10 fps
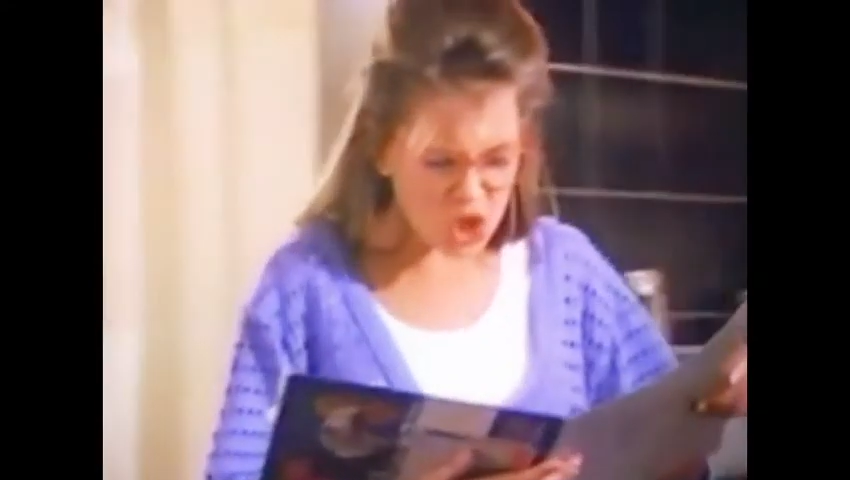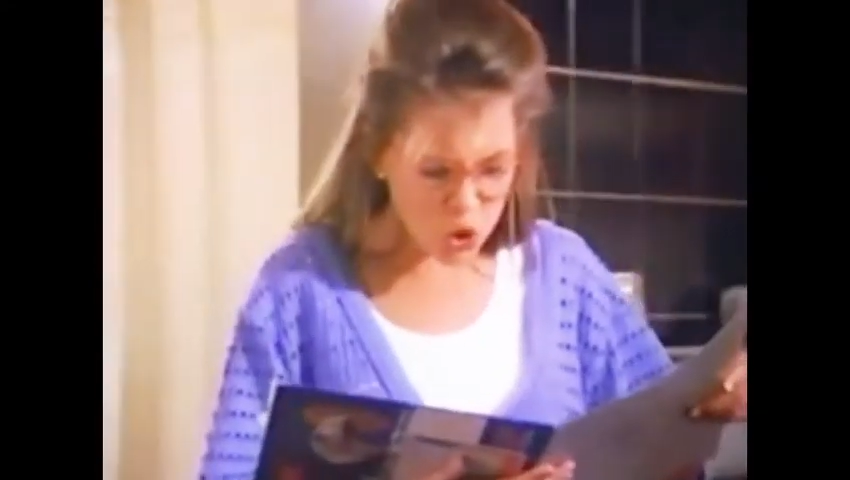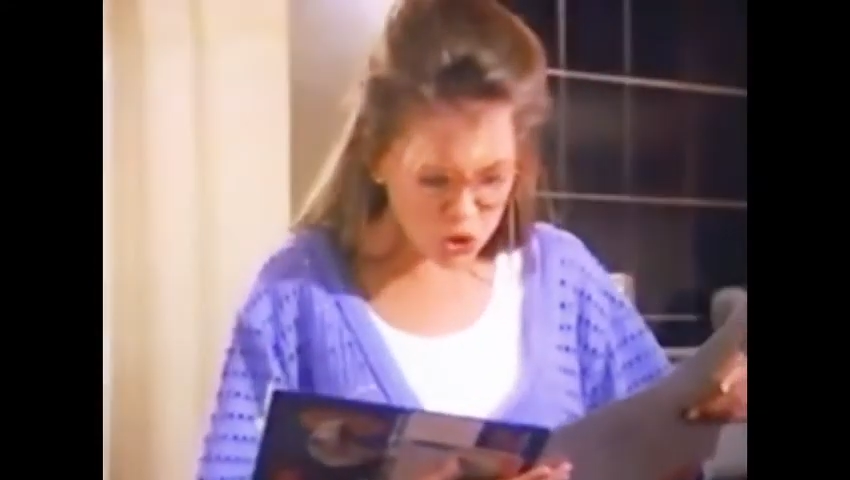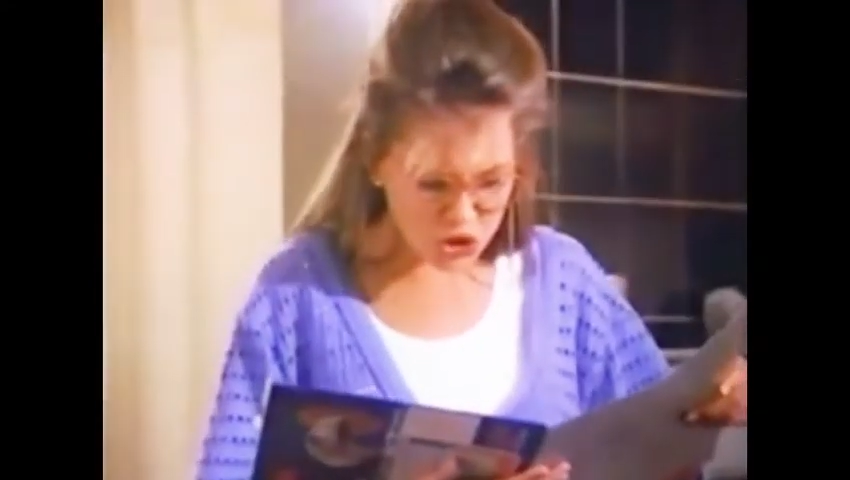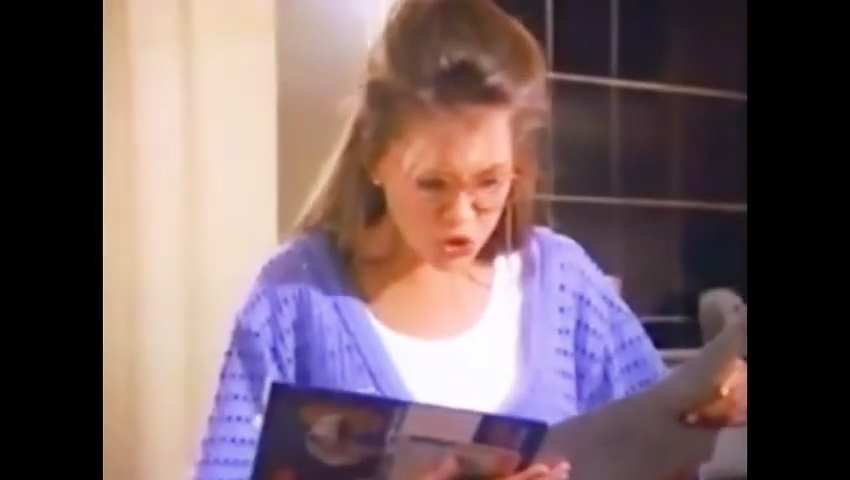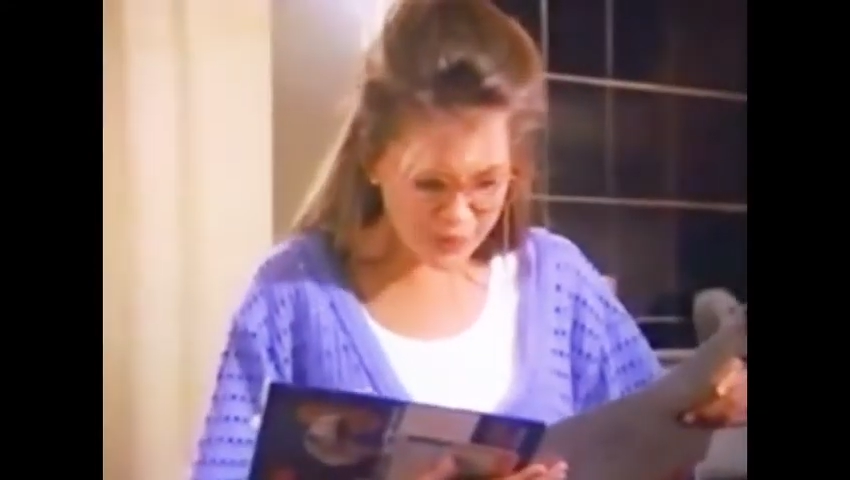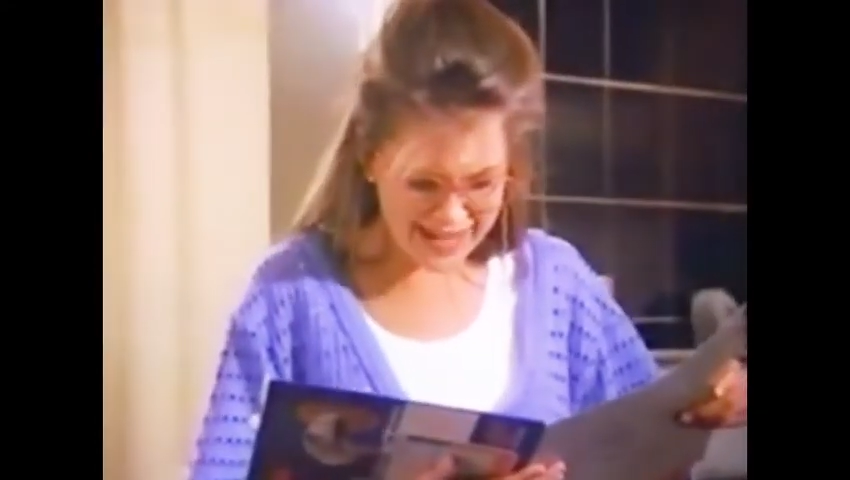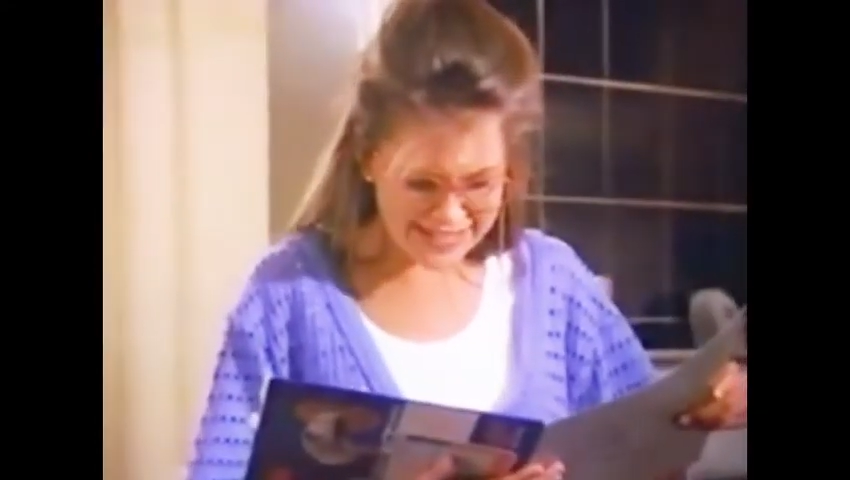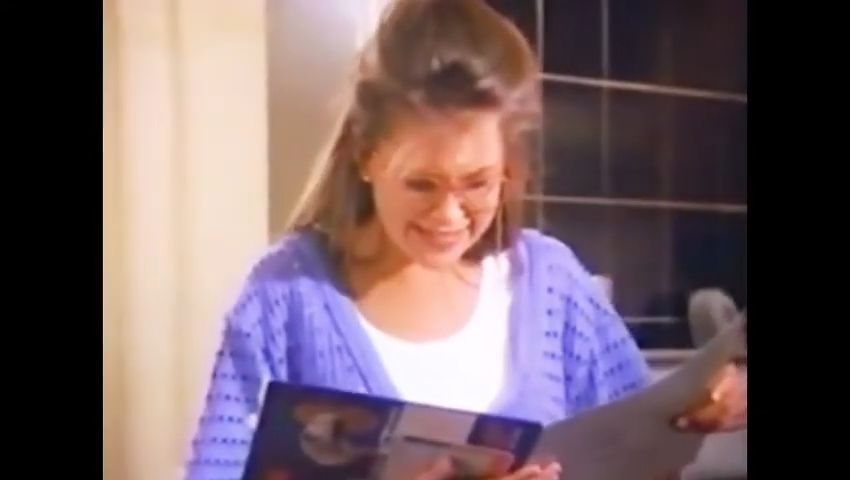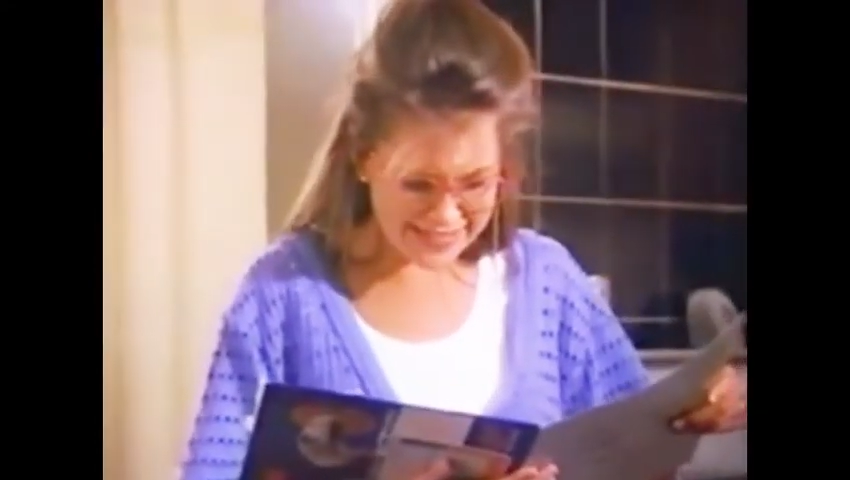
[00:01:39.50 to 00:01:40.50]
Two
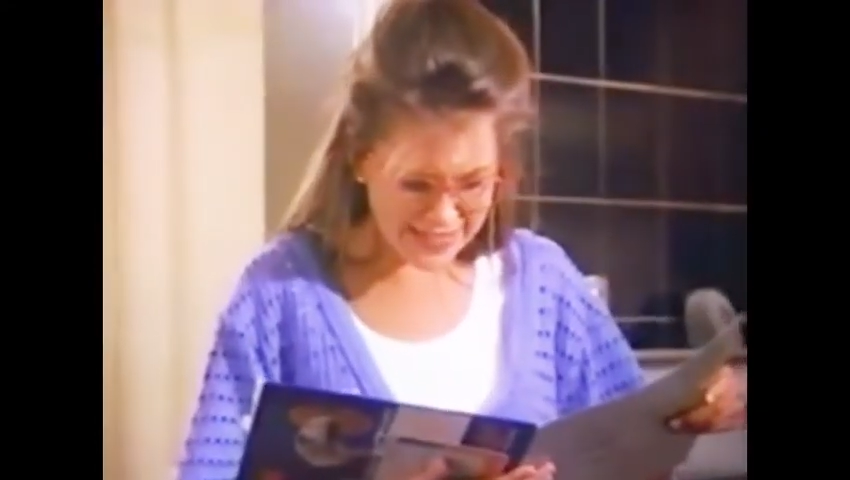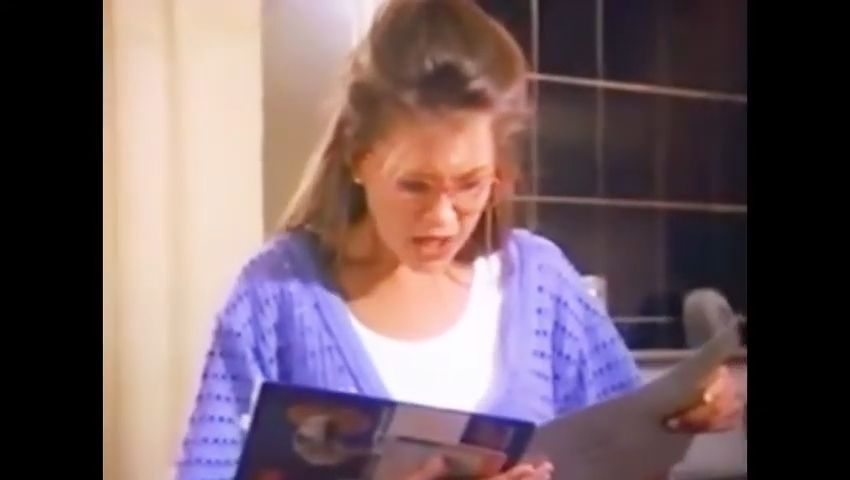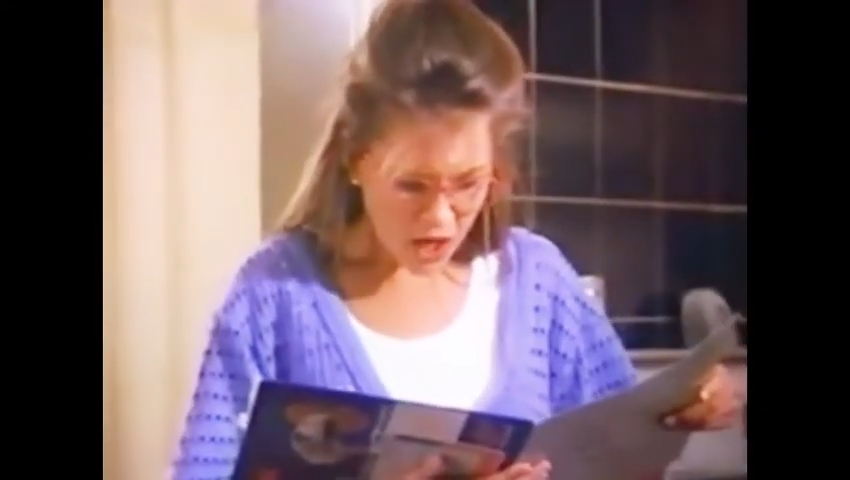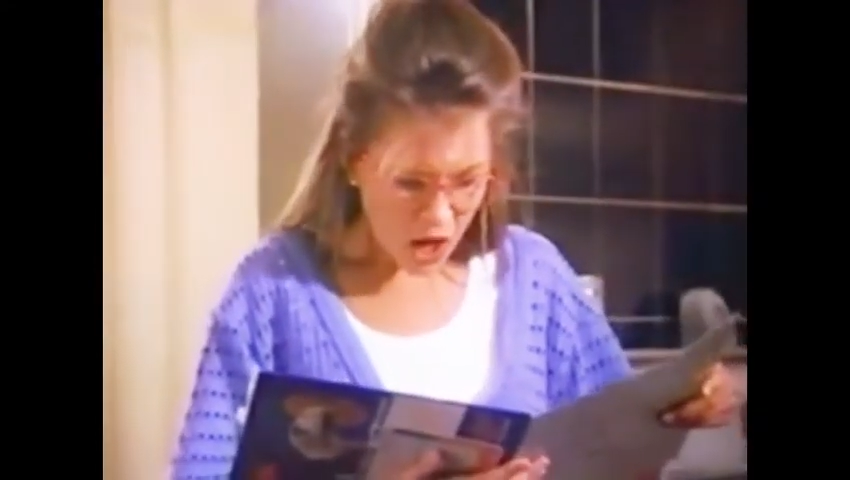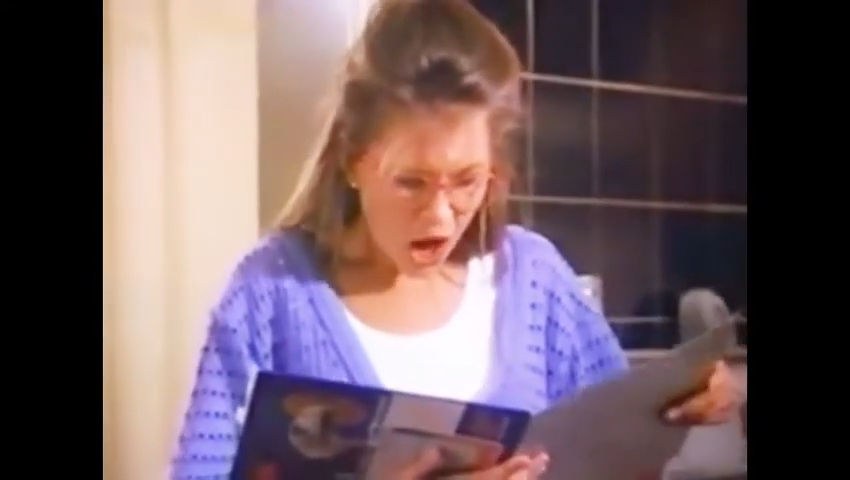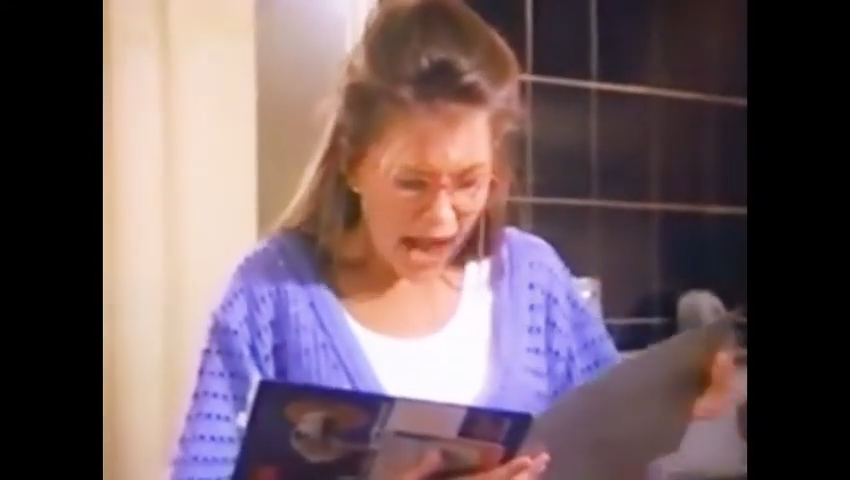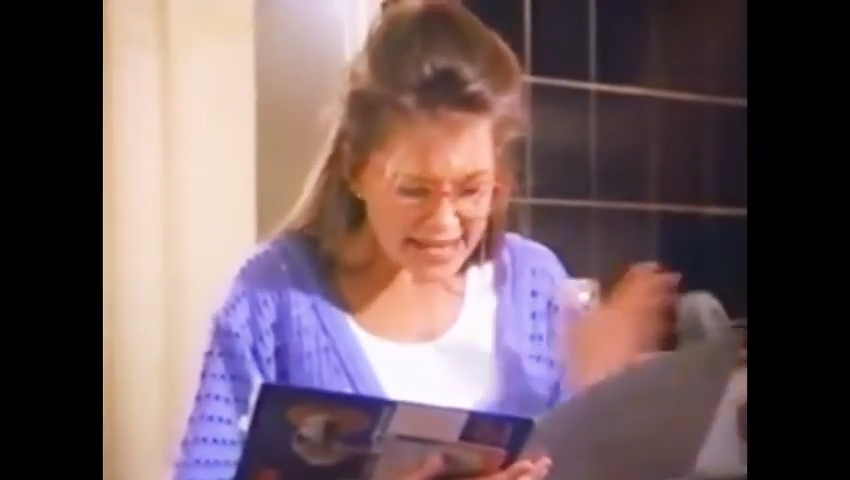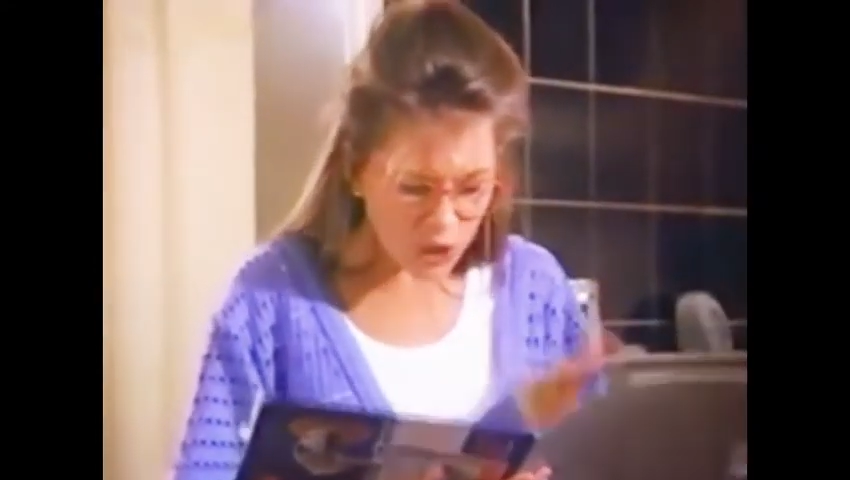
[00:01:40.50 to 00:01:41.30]
suitcases. I